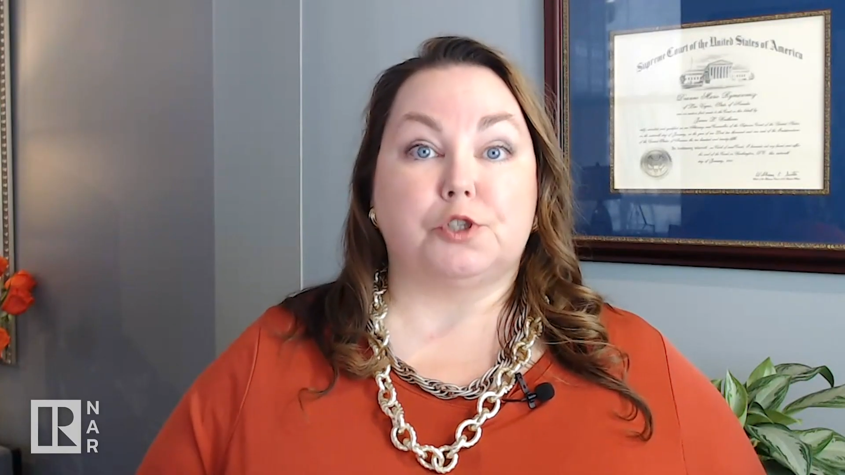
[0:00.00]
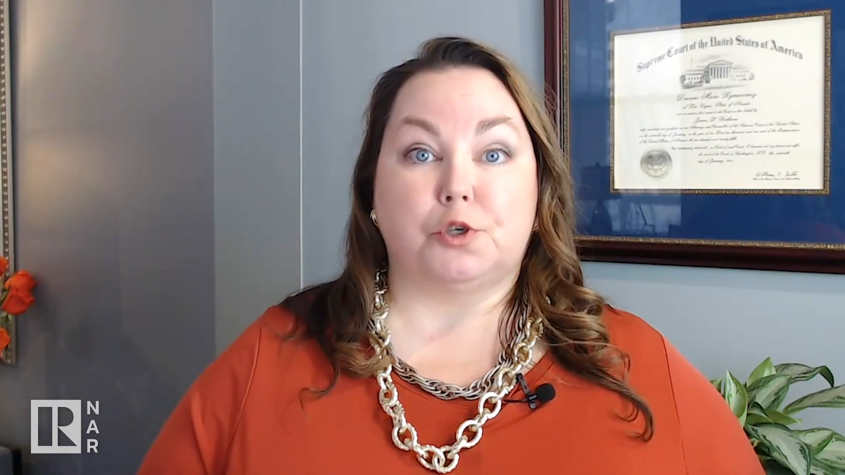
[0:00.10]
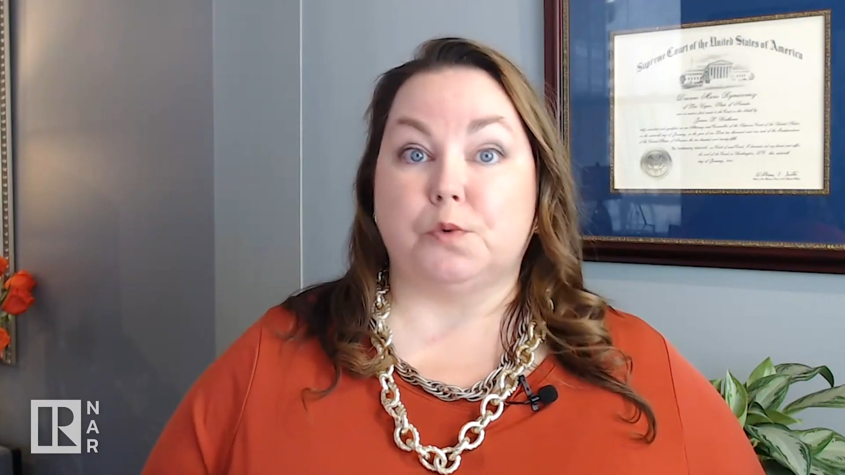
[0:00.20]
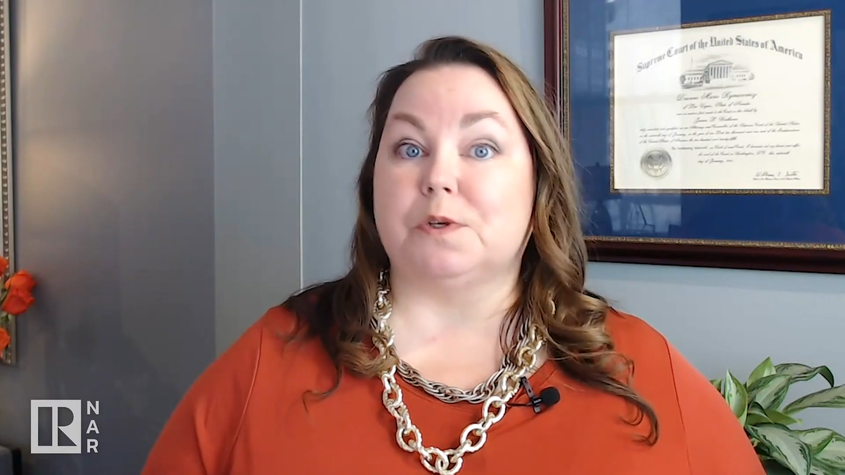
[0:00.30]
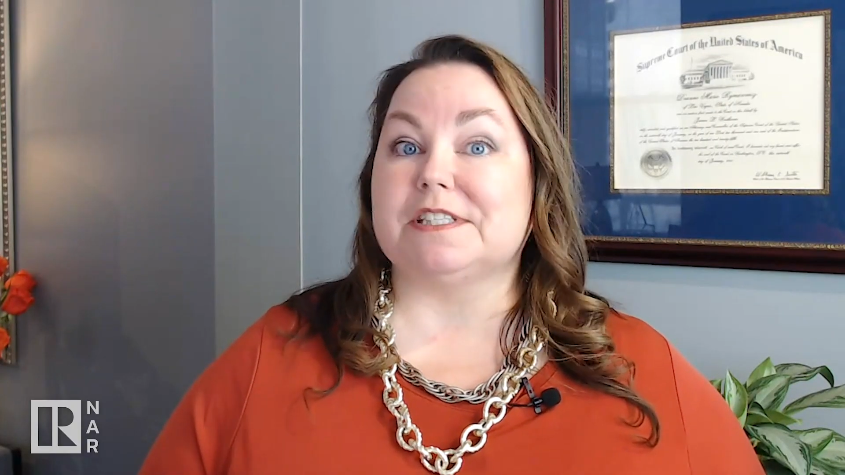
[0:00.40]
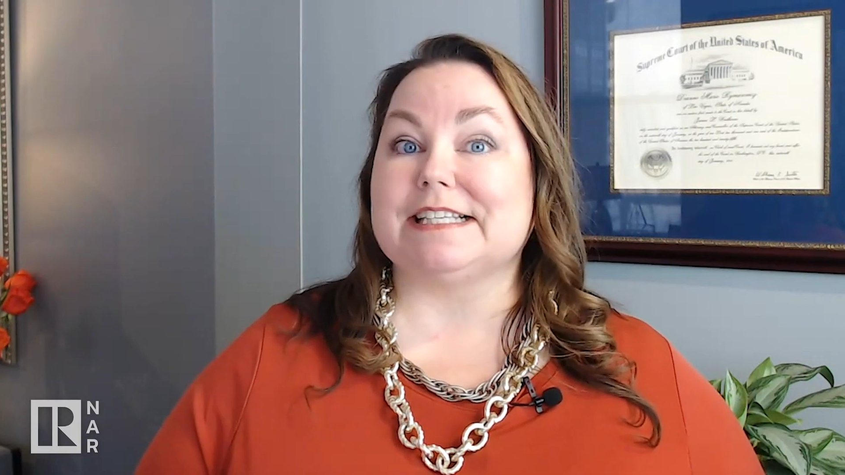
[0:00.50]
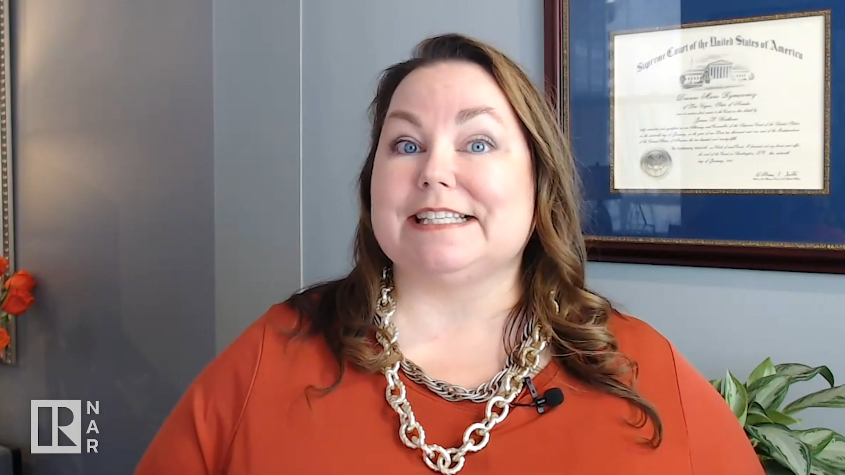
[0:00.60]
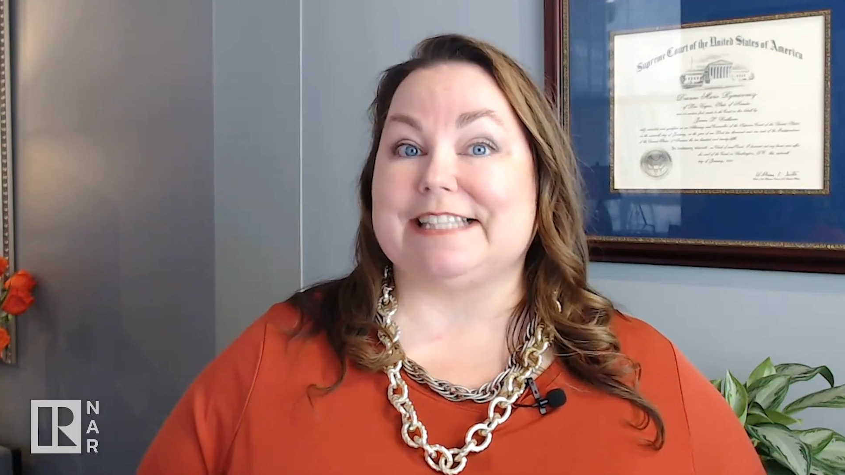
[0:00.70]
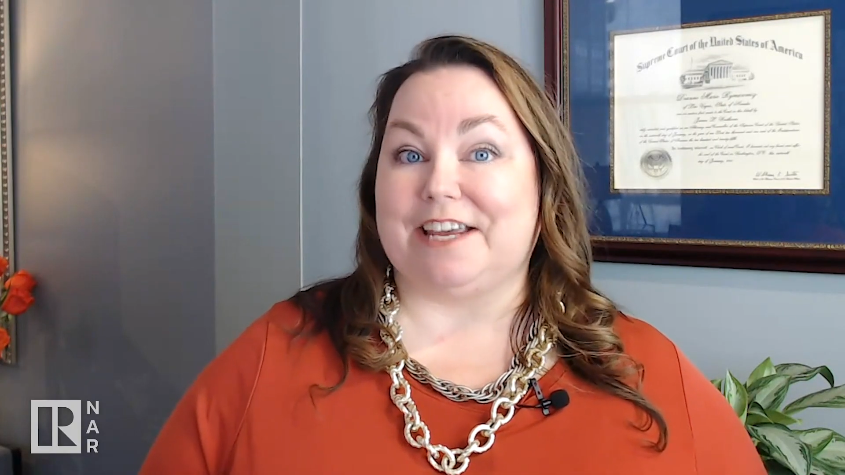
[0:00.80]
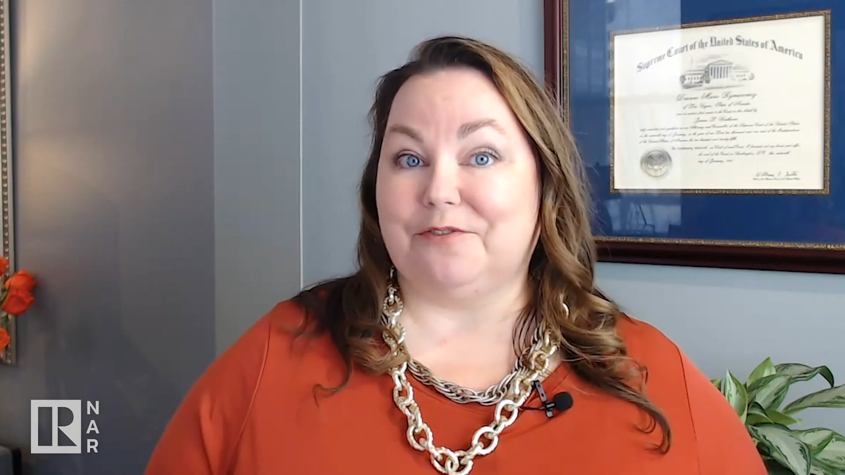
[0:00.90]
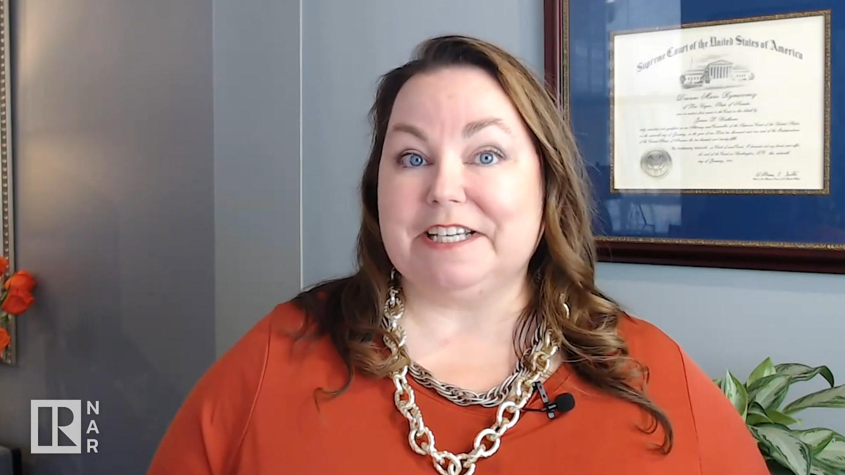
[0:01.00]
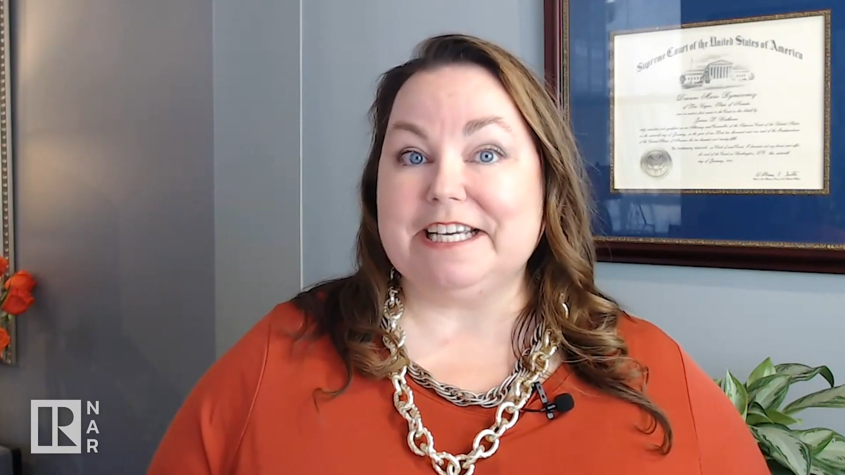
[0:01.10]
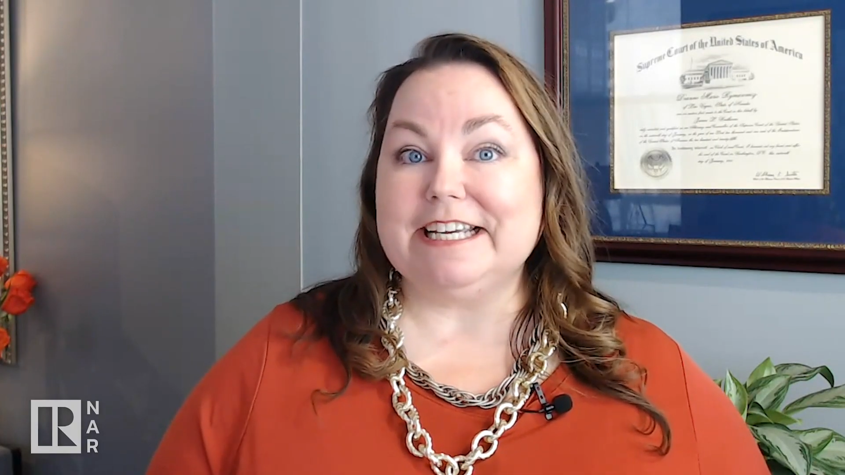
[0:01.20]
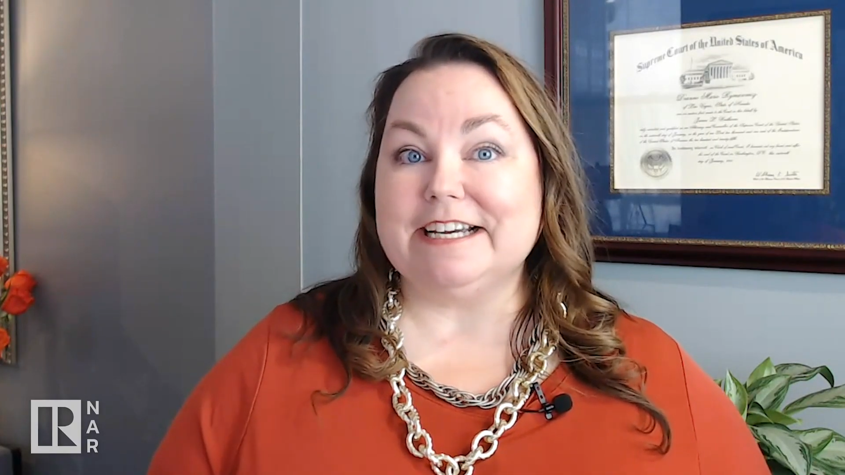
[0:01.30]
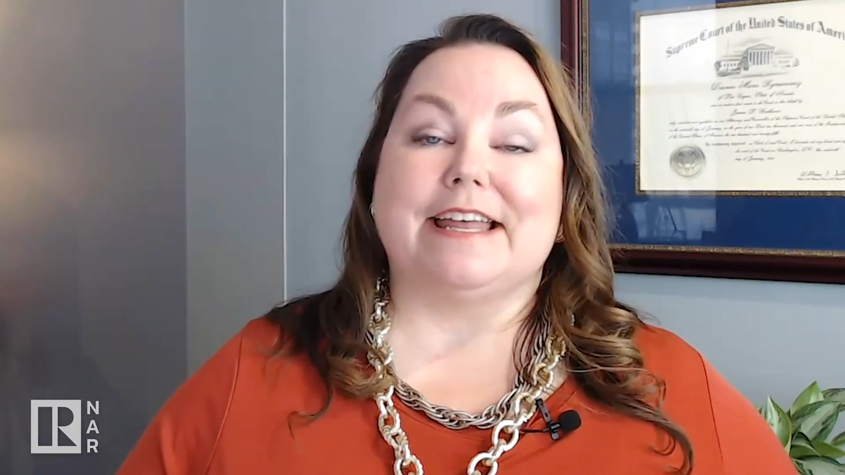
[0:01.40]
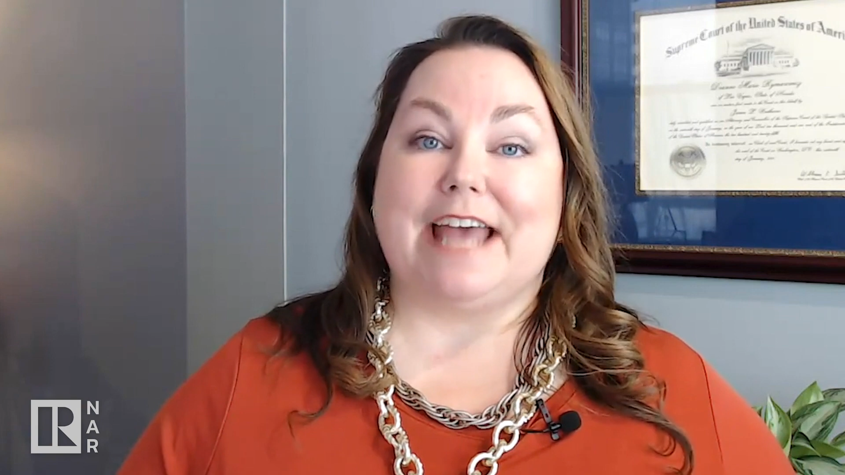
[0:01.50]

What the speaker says: tools safely.